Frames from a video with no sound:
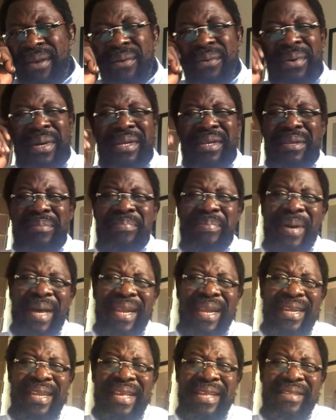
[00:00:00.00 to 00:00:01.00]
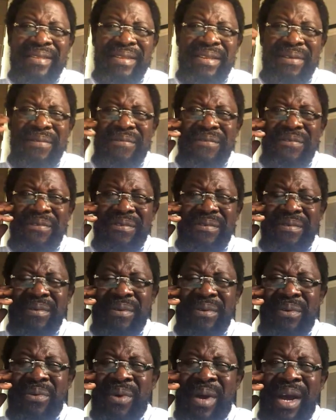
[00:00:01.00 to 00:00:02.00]
When the palliatives
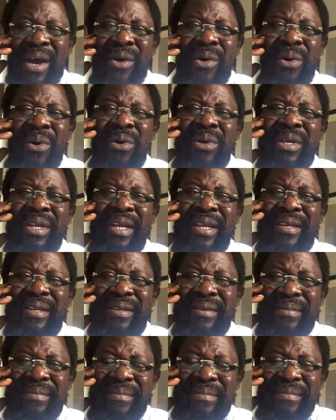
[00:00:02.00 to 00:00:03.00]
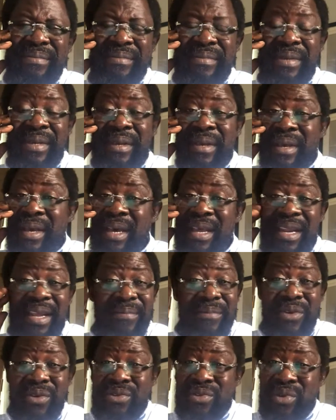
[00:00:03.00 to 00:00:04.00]
were hoarded, and
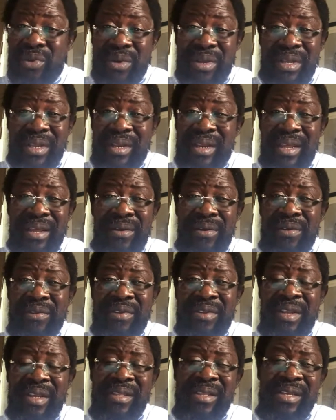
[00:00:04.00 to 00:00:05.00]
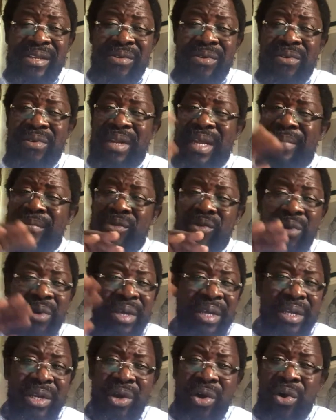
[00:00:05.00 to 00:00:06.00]
I'm not talking Lagos State alone, I'm
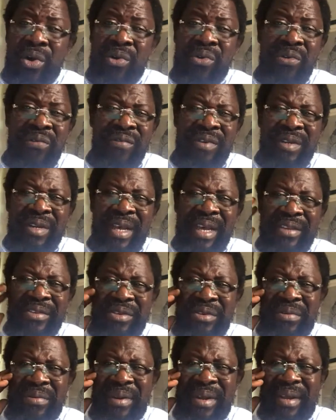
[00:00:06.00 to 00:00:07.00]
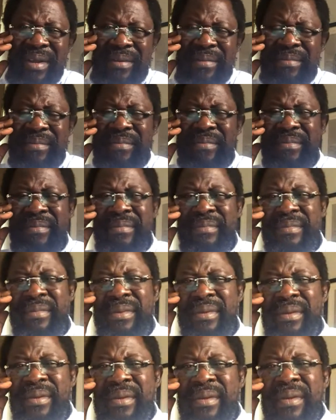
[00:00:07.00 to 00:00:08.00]
talking all over Nigeria
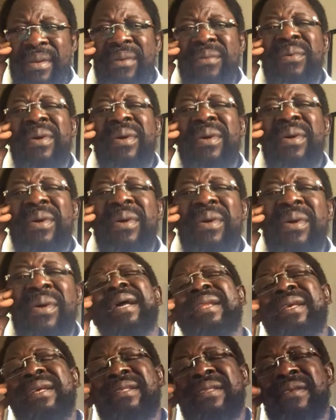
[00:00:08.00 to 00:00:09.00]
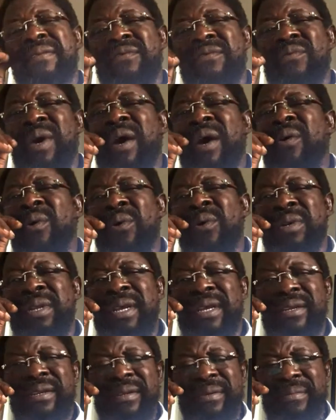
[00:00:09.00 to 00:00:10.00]
when palliatives were
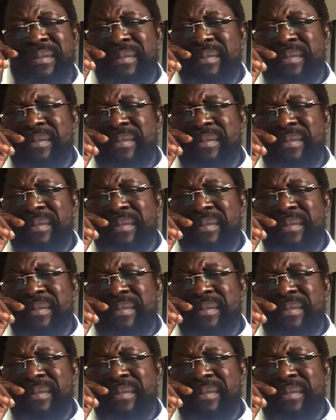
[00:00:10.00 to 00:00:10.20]
hoarded,